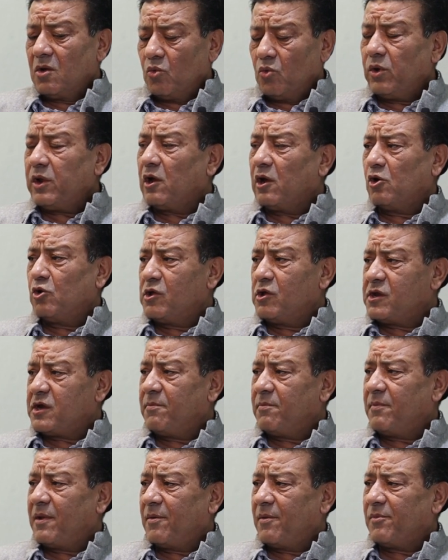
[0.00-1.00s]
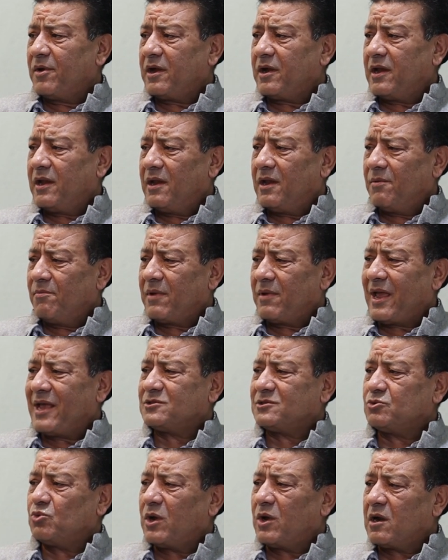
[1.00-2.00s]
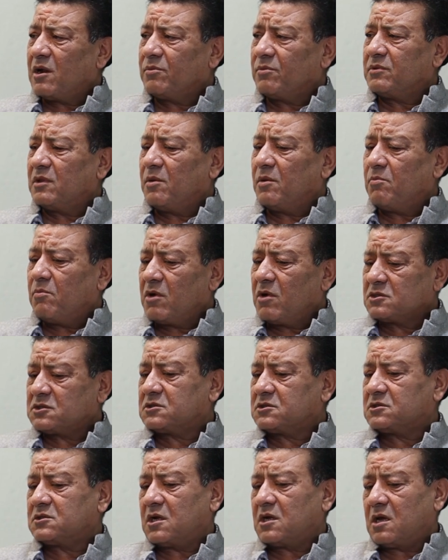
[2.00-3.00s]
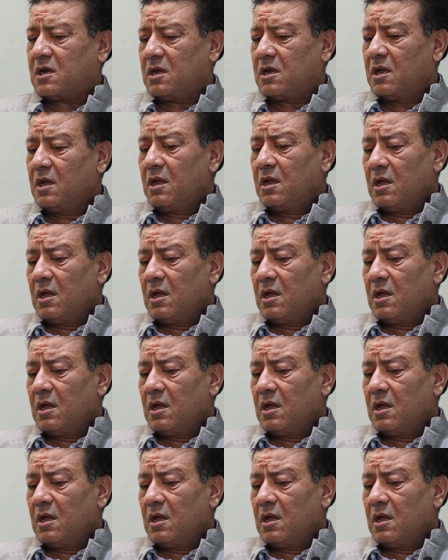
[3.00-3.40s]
We always remember him as one of the most uh,